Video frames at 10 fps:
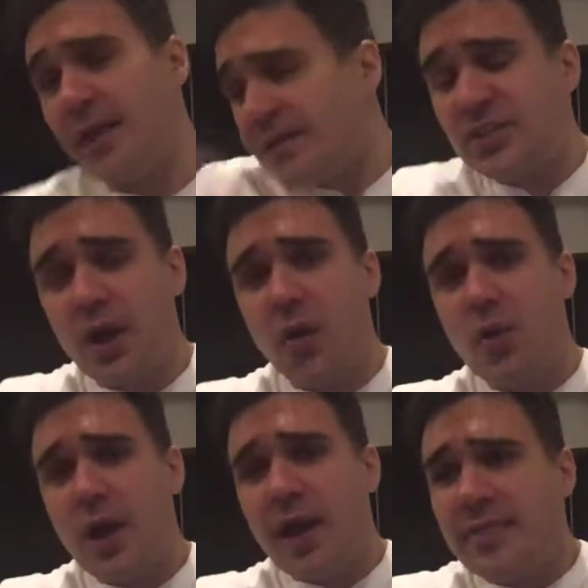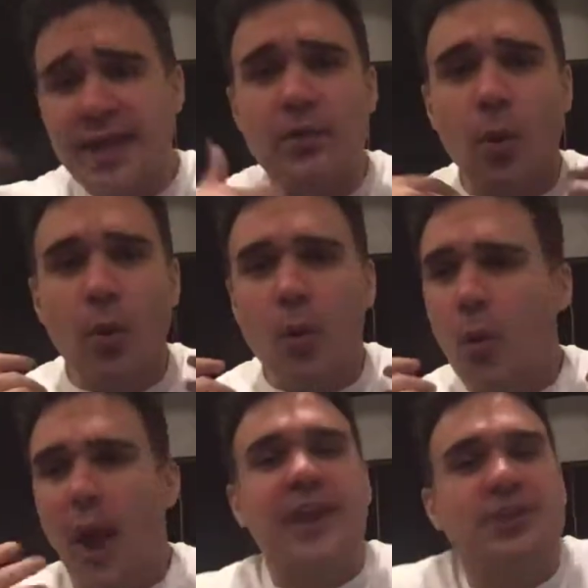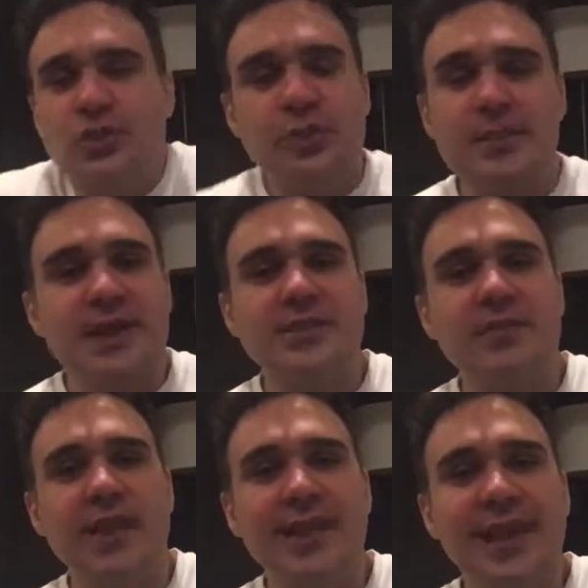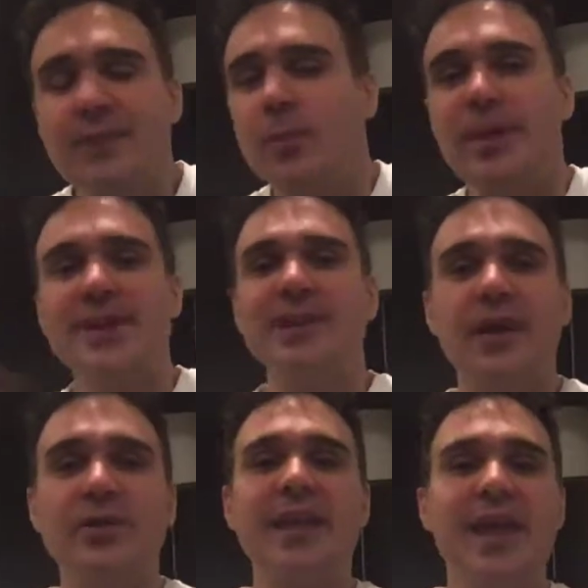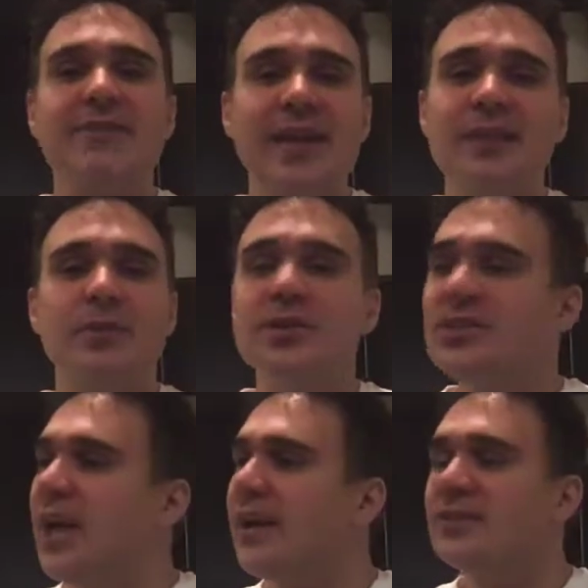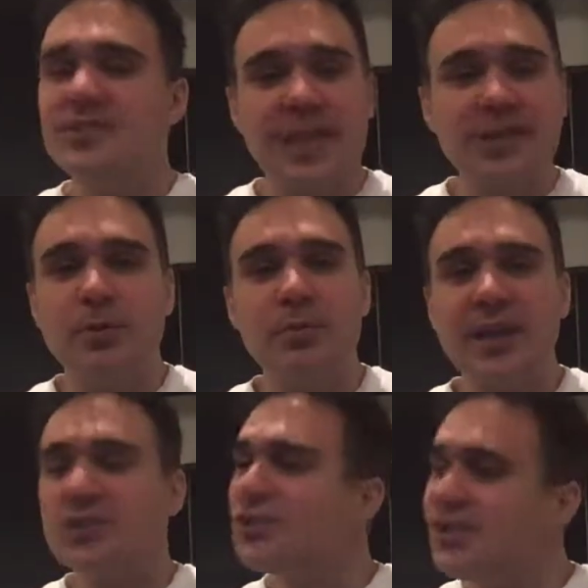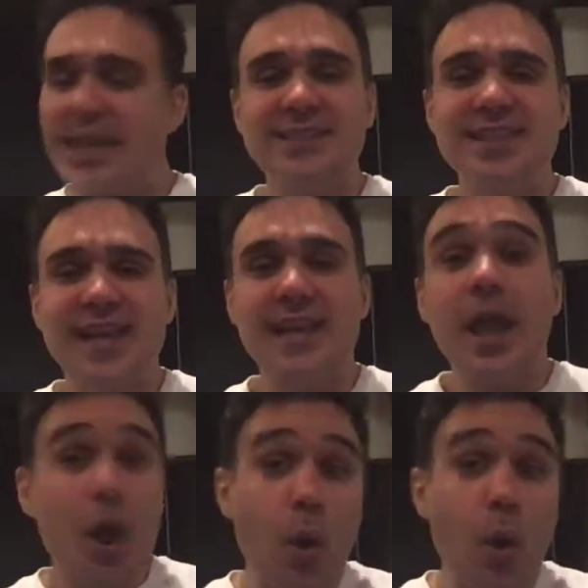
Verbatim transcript: If so, then I should treat myself like an animal because I only have animal desires and animal pleasures and that's it.